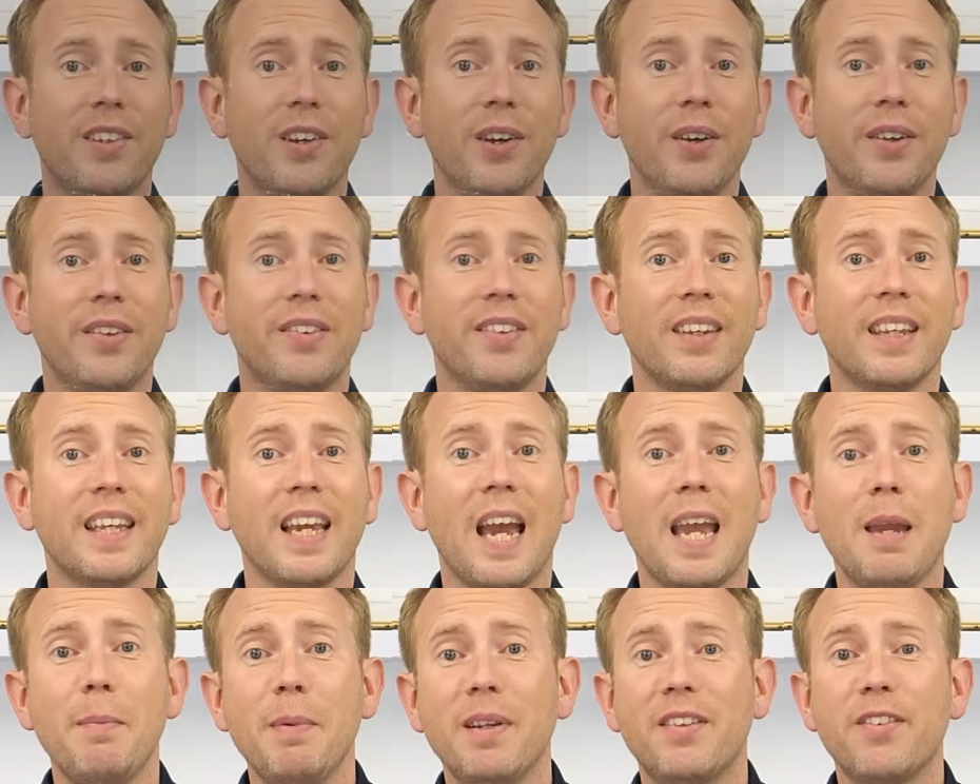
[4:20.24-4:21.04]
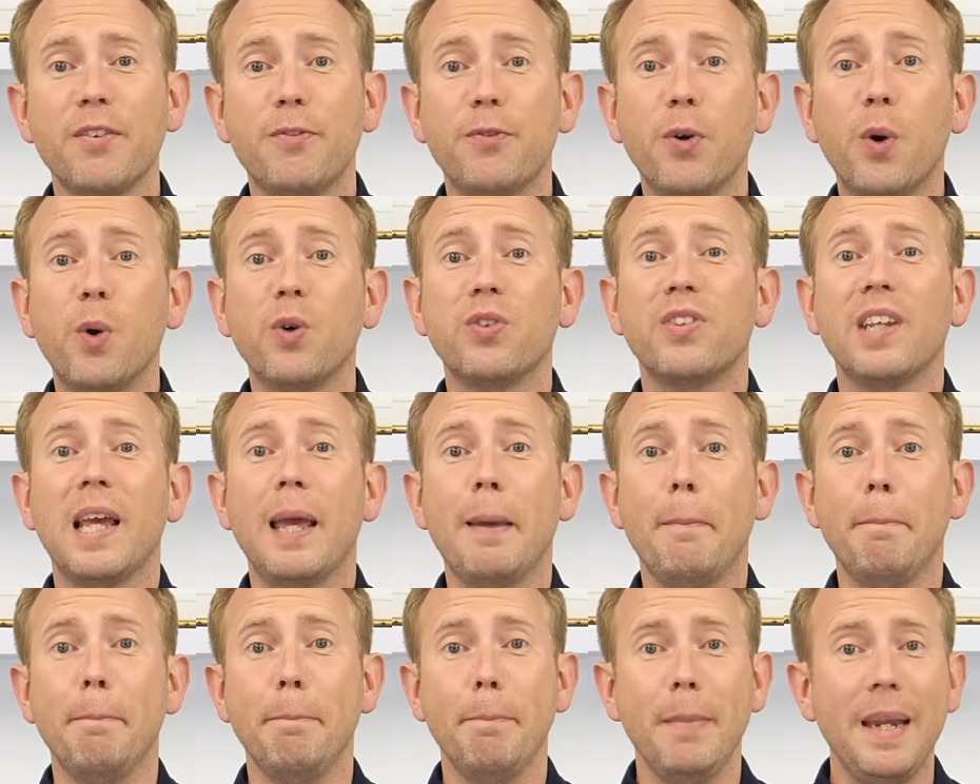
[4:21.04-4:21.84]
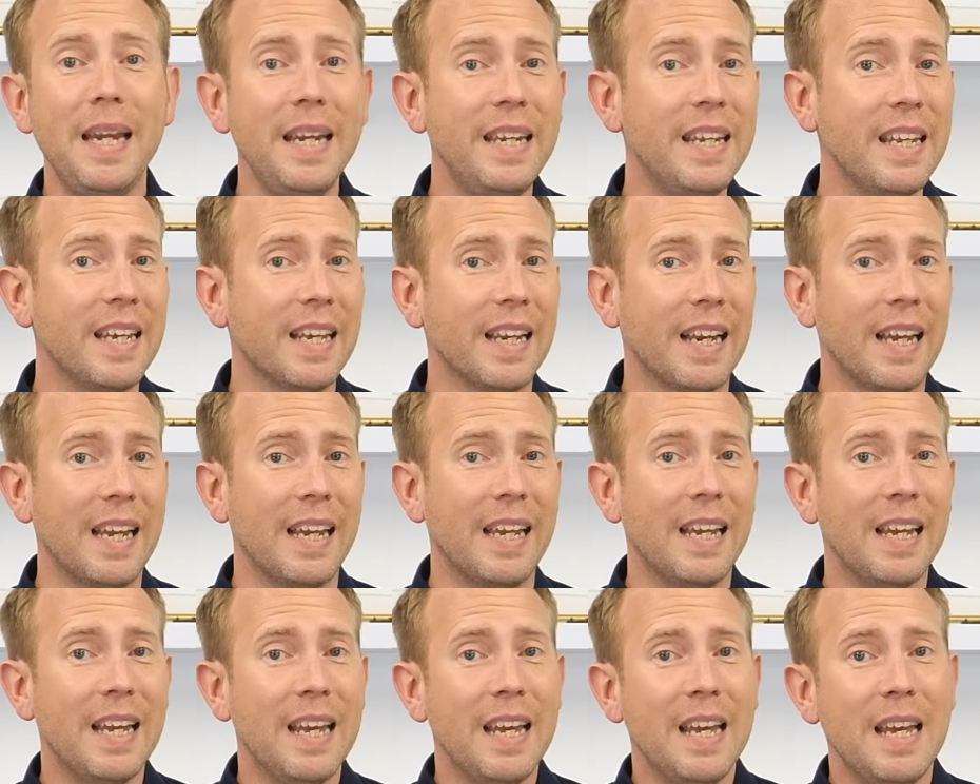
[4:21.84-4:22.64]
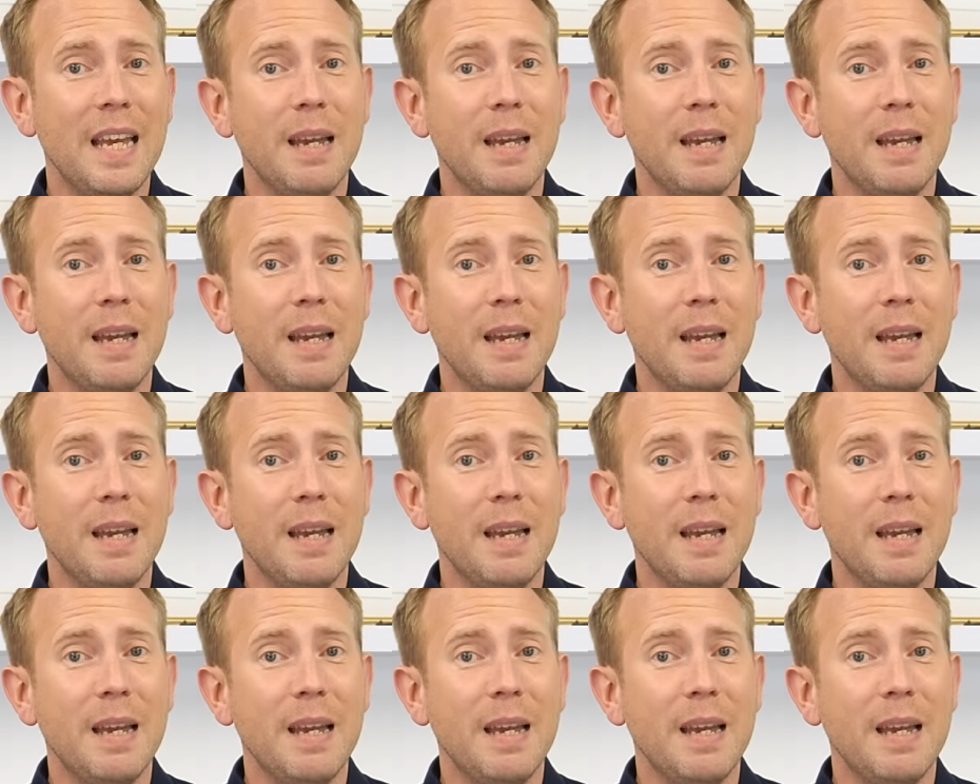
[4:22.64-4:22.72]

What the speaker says: goods came into force immediately,